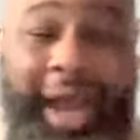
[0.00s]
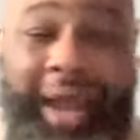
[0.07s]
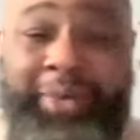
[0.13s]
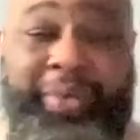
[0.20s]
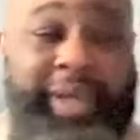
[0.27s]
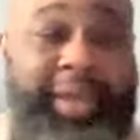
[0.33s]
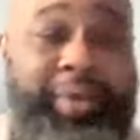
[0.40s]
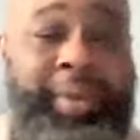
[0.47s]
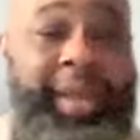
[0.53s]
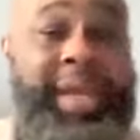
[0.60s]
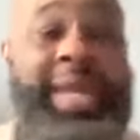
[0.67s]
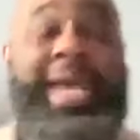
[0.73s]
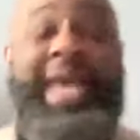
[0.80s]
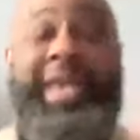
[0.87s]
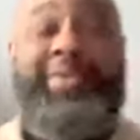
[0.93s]
I don't care what
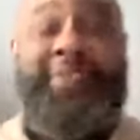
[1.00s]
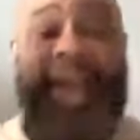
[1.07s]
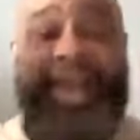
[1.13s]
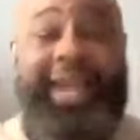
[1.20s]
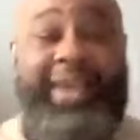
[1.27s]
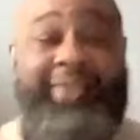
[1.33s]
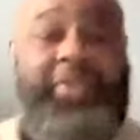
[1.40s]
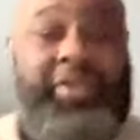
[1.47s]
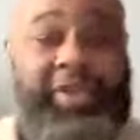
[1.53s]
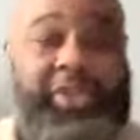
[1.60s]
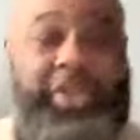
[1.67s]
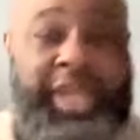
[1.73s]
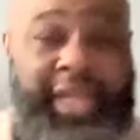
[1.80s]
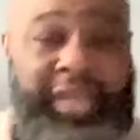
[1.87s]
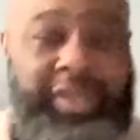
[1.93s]
if I gave you the
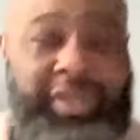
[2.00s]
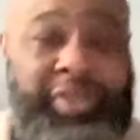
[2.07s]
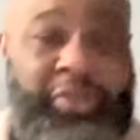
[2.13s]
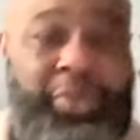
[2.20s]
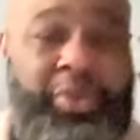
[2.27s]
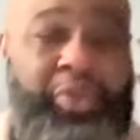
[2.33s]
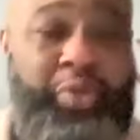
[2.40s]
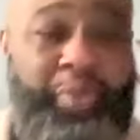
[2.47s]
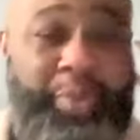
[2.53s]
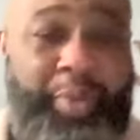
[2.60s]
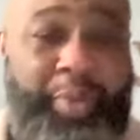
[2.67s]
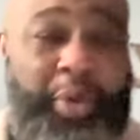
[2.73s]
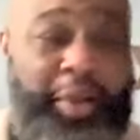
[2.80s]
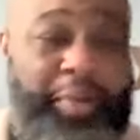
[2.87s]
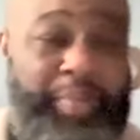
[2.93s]
chance to do a Super
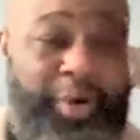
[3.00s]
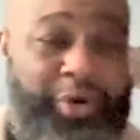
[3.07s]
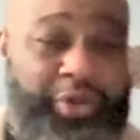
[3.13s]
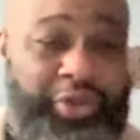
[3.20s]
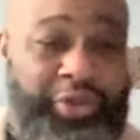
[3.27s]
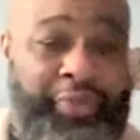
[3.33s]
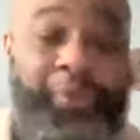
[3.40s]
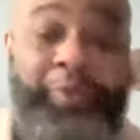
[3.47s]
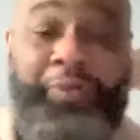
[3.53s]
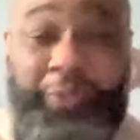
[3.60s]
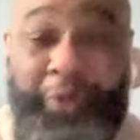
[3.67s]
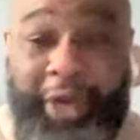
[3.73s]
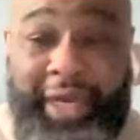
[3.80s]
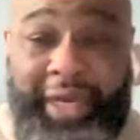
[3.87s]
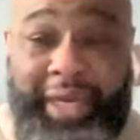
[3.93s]
Bowl commercial for
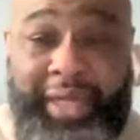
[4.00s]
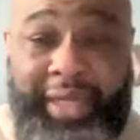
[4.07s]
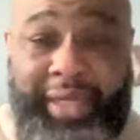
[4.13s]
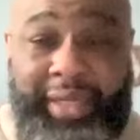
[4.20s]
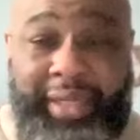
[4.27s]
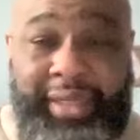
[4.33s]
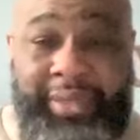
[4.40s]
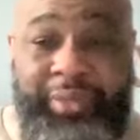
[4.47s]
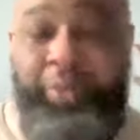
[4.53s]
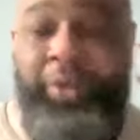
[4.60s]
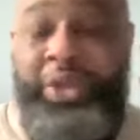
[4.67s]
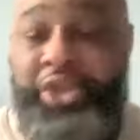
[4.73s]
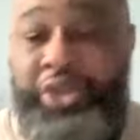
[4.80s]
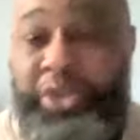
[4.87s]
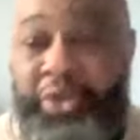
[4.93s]
free,
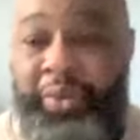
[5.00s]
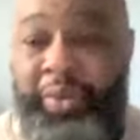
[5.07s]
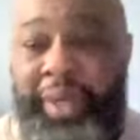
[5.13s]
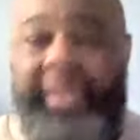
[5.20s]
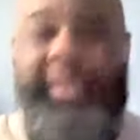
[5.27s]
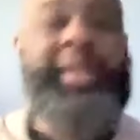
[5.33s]
would you do one?